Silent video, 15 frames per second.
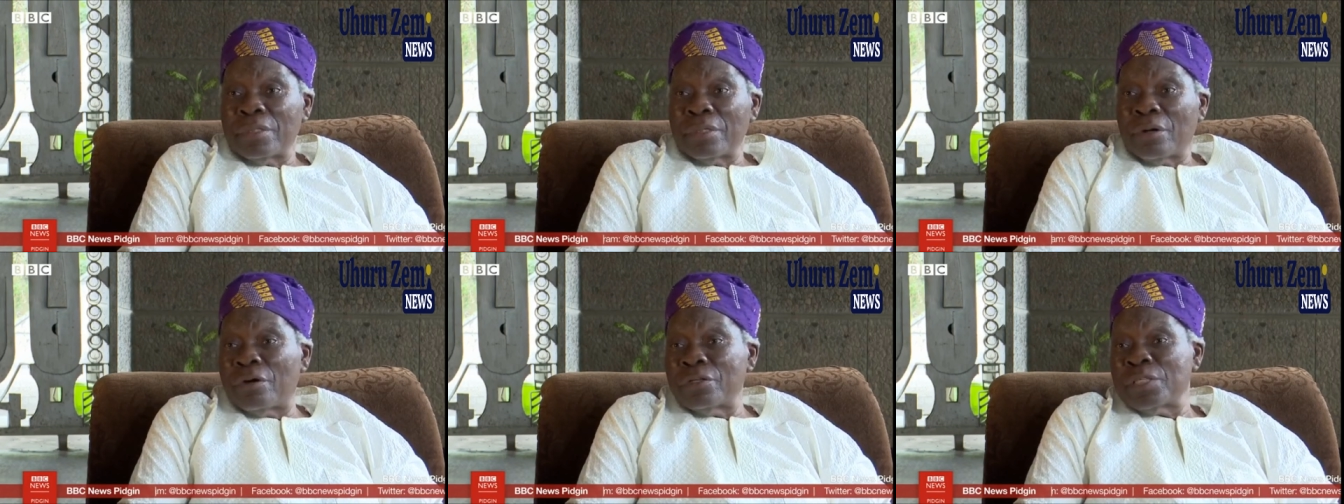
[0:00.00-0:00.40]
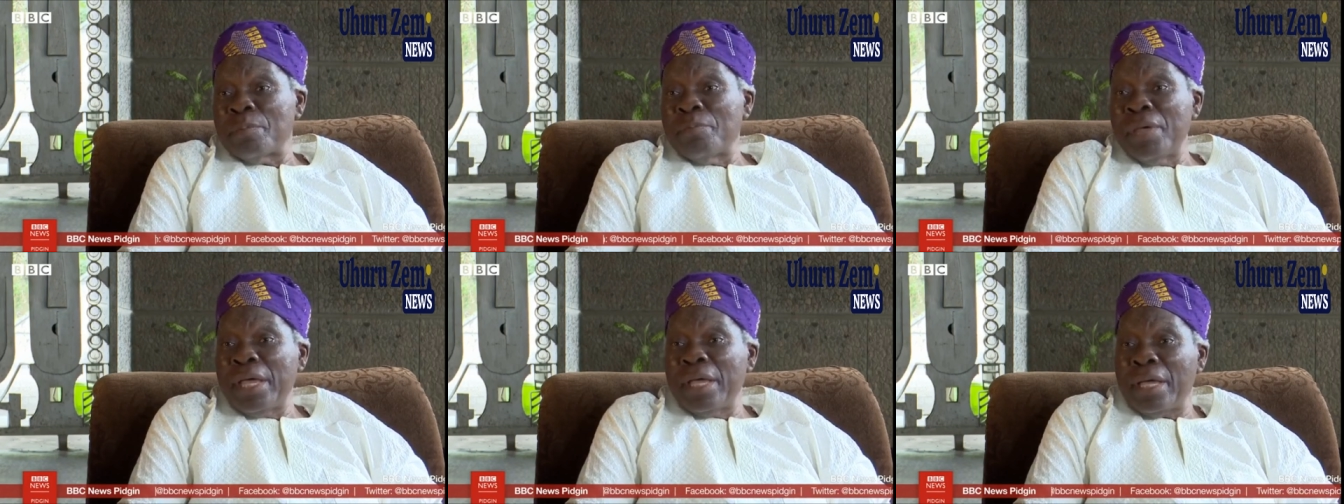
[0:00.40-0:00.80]

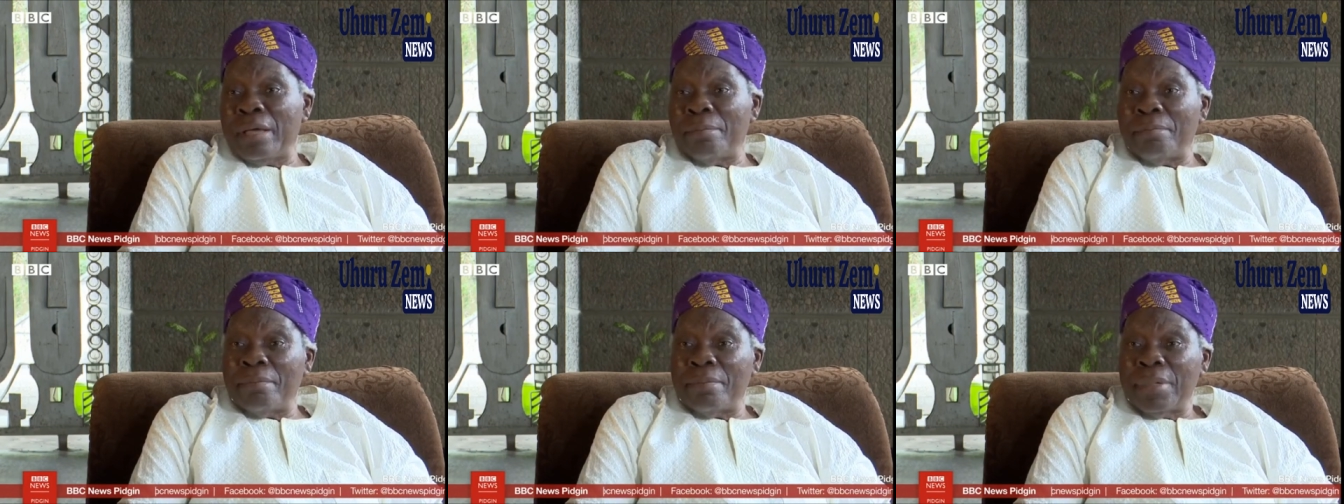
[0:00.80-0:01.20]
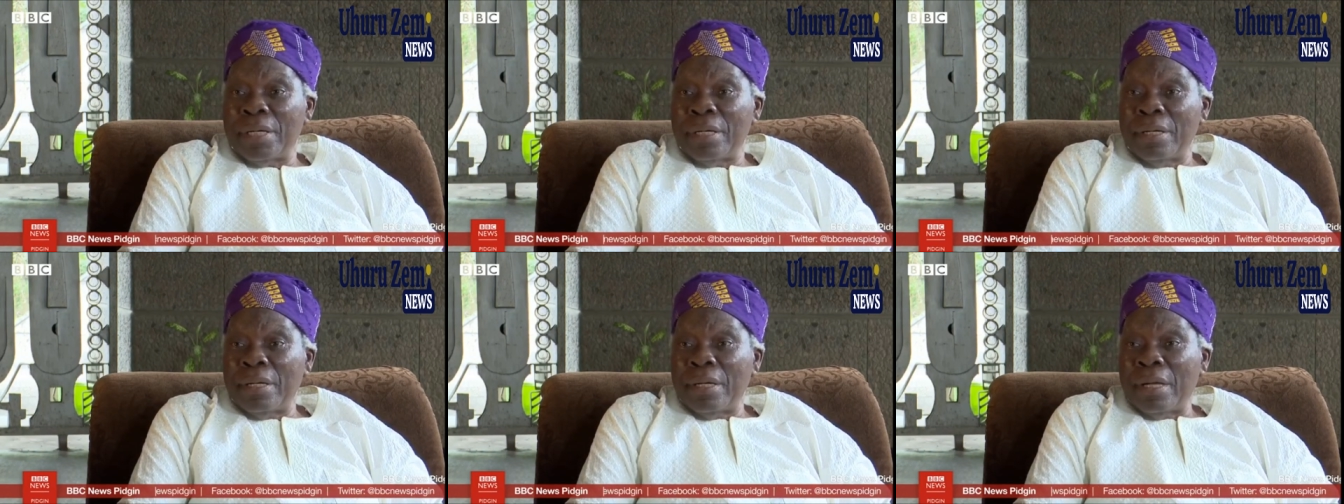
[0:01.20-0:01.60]
causing mayhem,
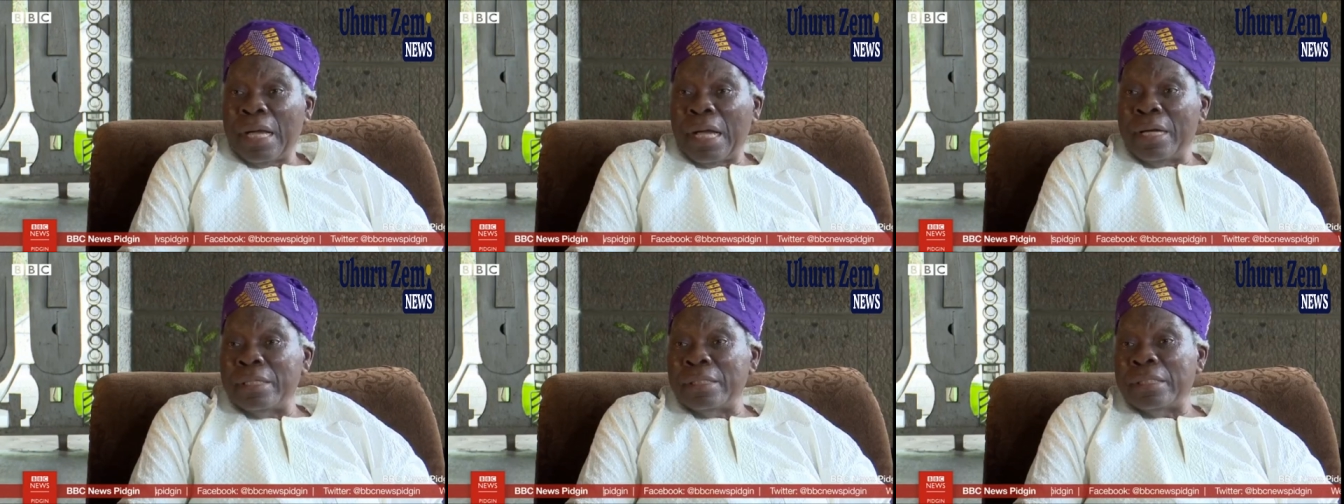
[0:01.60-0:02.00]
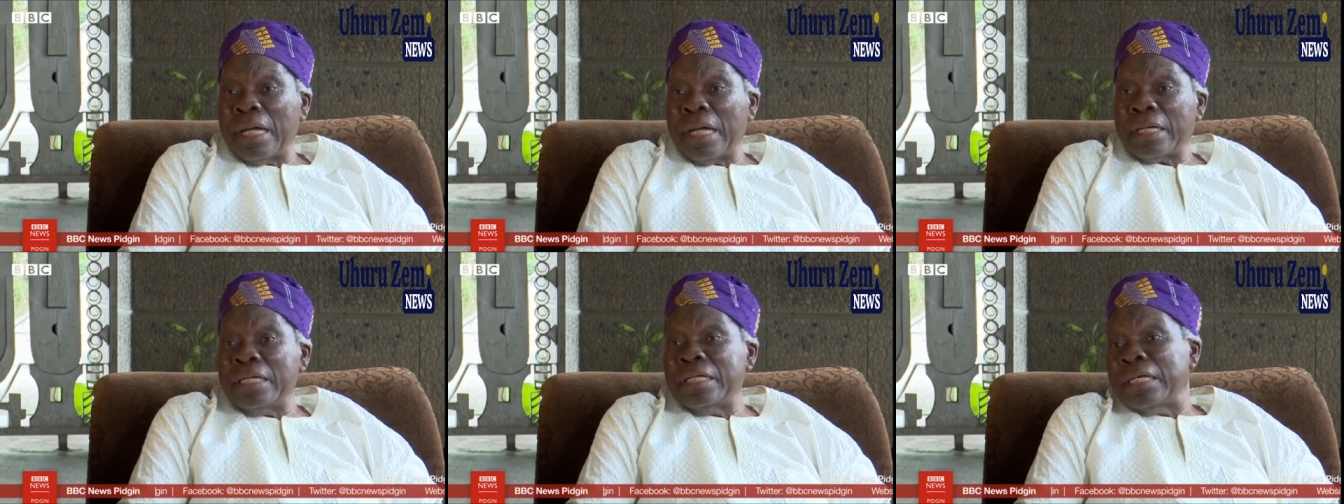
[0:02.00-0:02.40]

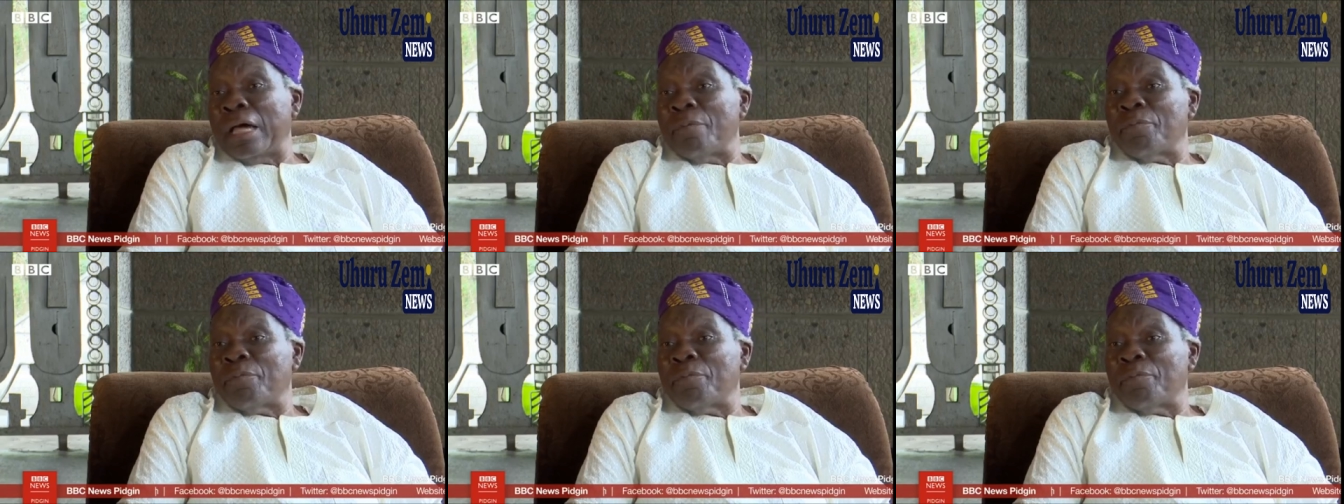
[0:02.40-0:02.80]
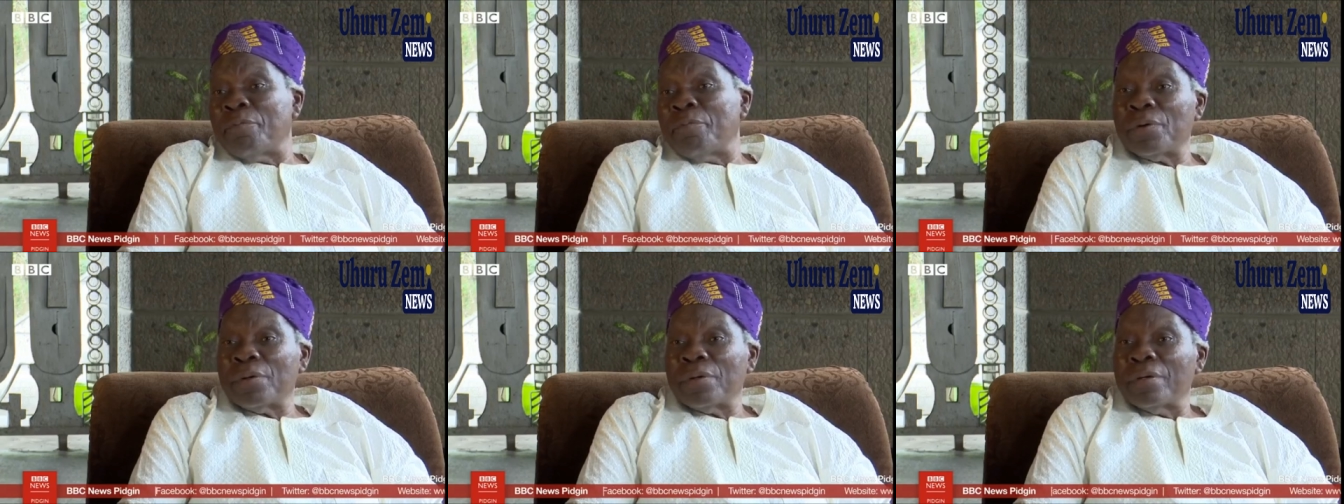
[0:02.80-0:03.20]
uh, kidnapping
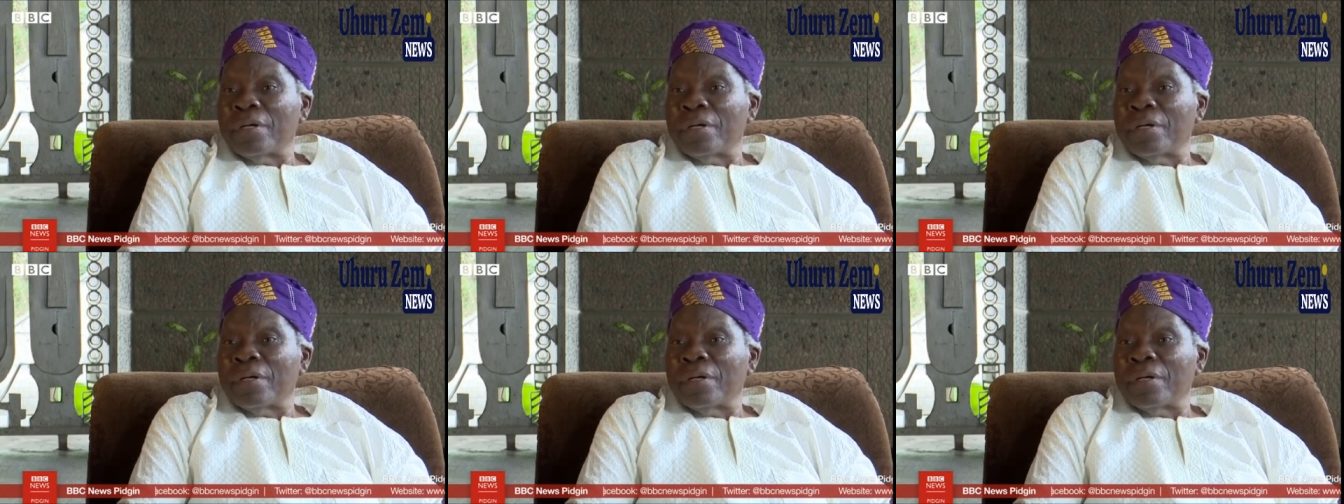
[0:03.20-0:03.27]
people.